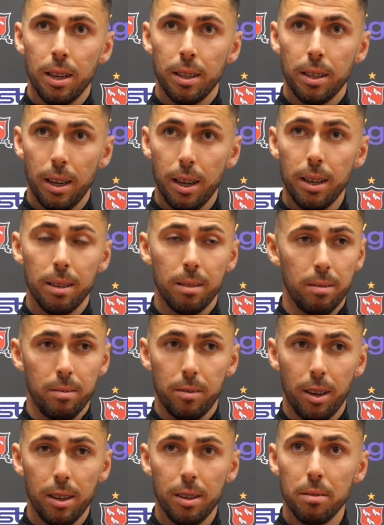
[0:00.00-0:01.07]
Yeah,
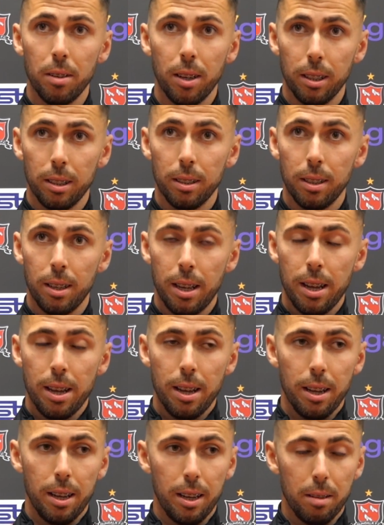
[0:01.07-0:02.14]
very well.
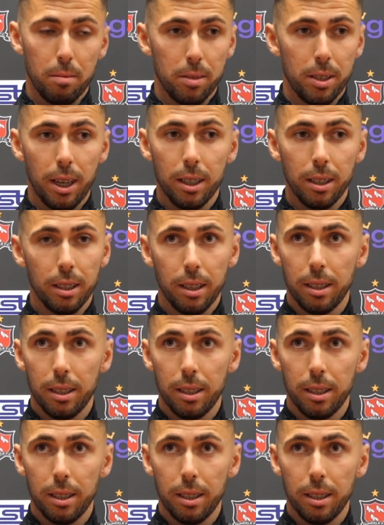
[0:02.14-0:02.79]
Second in the